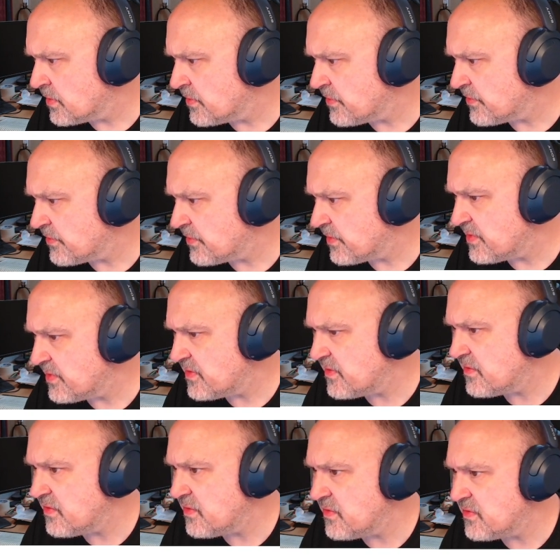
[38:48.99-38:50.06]
So this
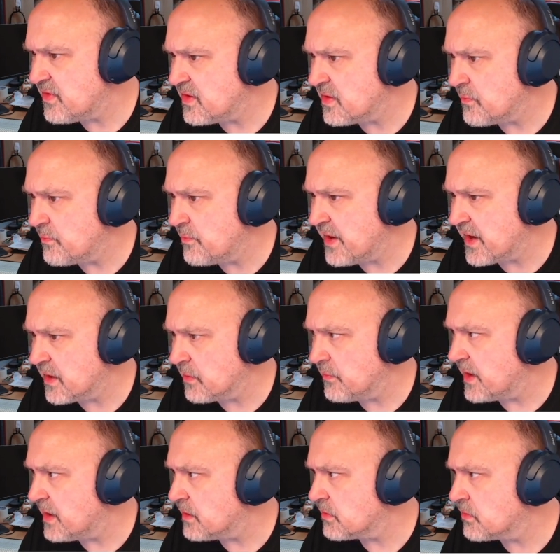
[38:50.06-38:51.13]
is used in the battle
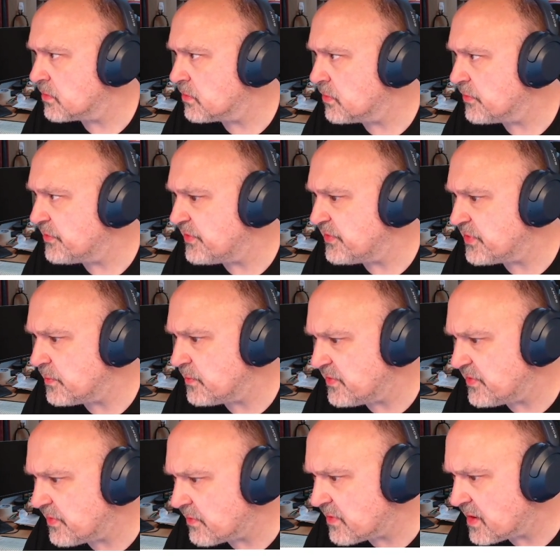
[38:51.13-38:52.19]
map crawl system.
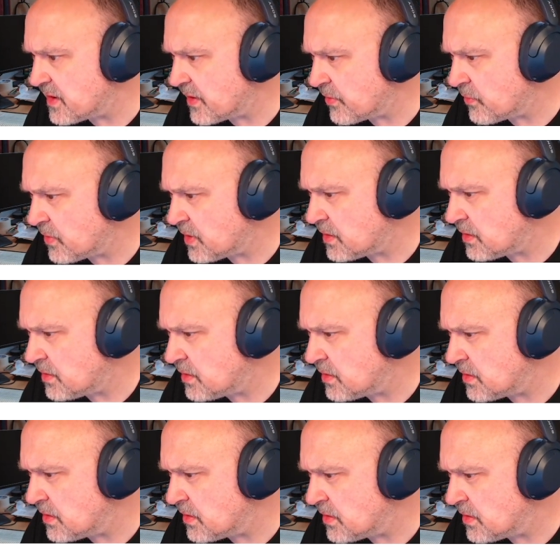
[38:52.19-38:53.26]
Is there another one?
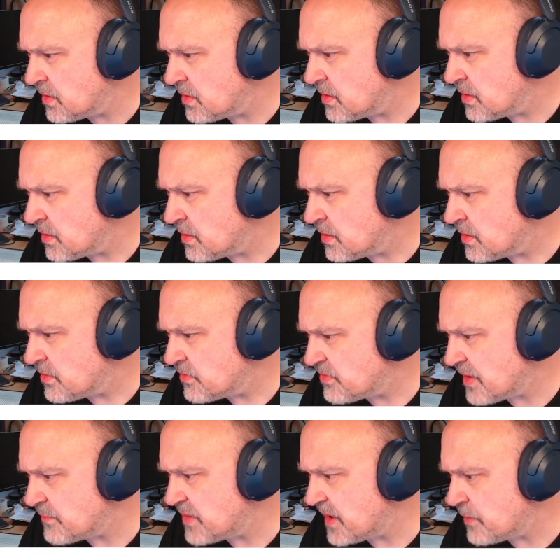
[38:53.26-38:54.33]

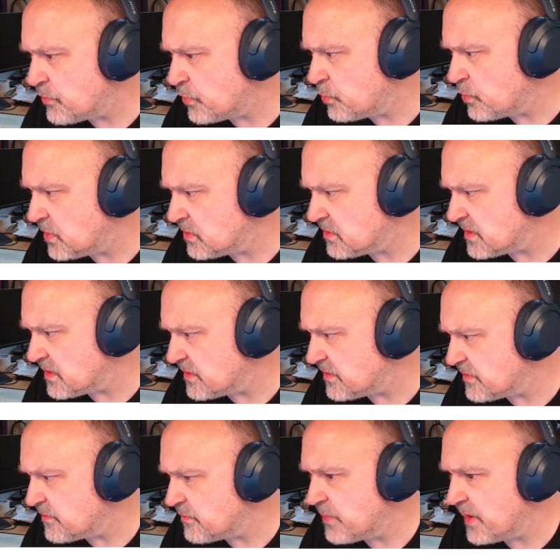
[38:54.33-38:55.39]
Trap table
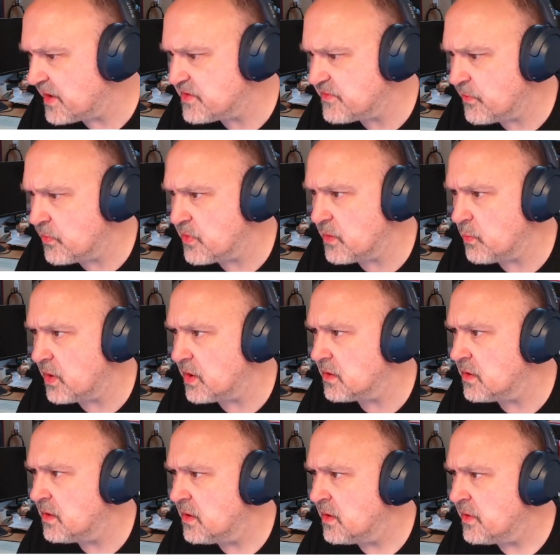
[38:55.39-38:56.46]
wilderness, page 41.
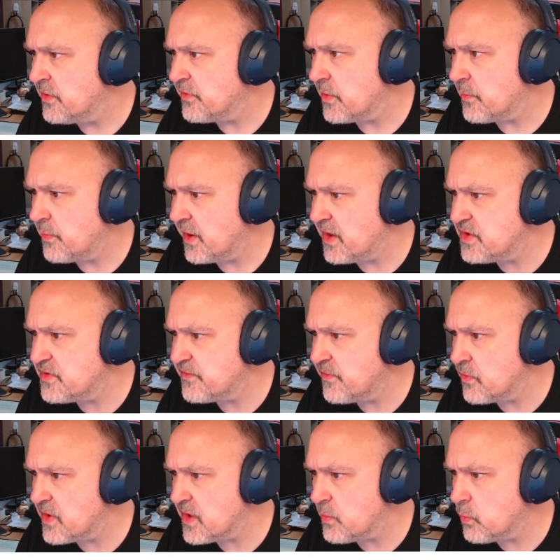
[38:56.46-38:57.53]
So page
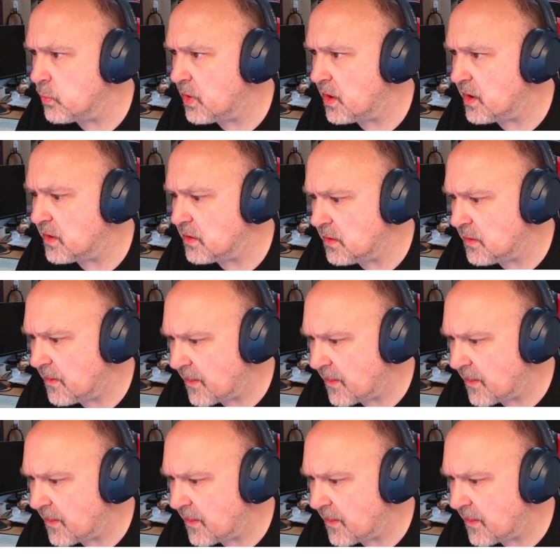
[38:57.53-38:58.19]
41.